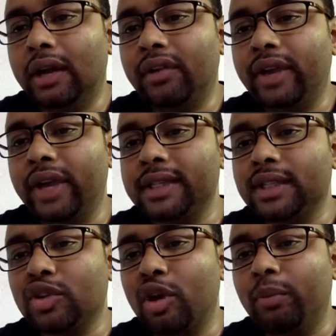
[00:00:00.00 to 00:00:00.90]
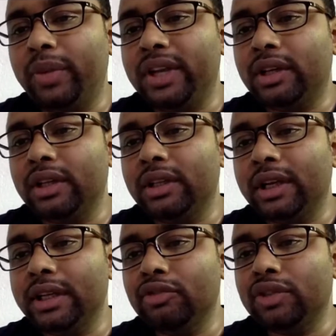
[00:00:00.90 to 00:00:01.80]
raise completely the
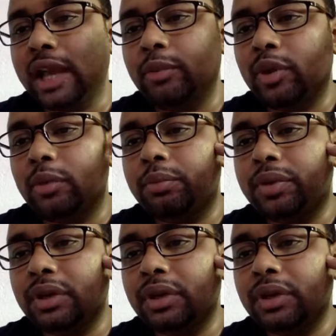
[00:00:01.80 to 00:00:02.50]
new type of